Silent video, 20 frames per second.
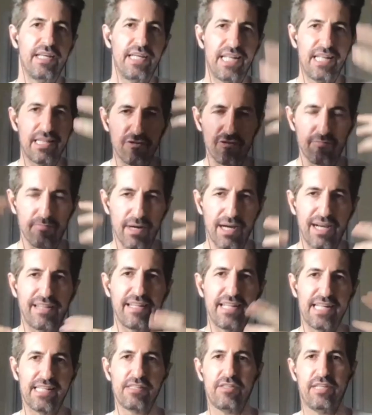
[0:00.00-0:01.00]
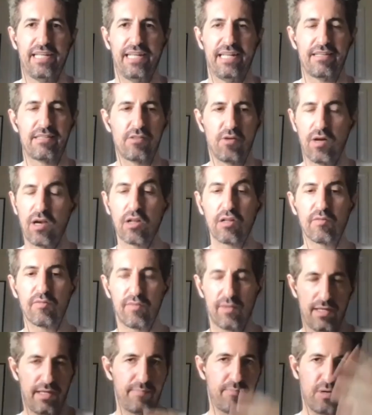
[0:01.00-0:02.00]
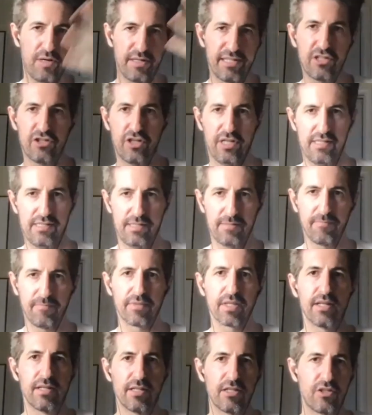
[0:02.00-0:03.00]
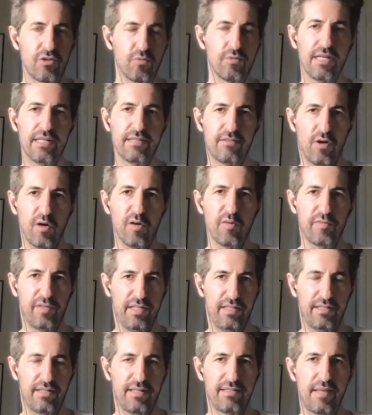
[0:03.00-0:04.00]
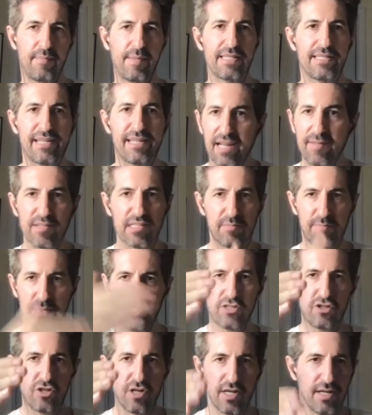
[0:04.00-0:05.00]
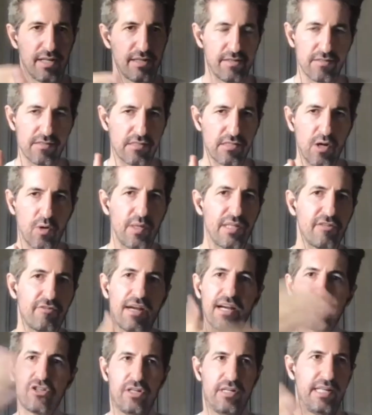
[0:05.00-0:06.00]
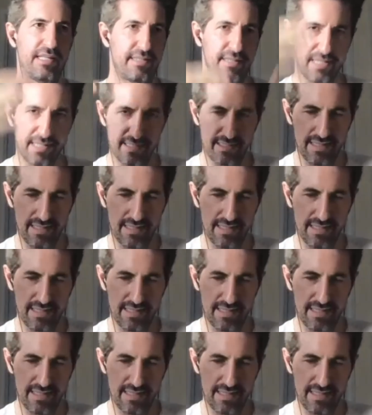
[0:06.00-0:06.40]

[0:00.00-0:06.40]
in their mind is answering it. So a lot of politicians do that often. They basically give a speech. There's no interaction. It's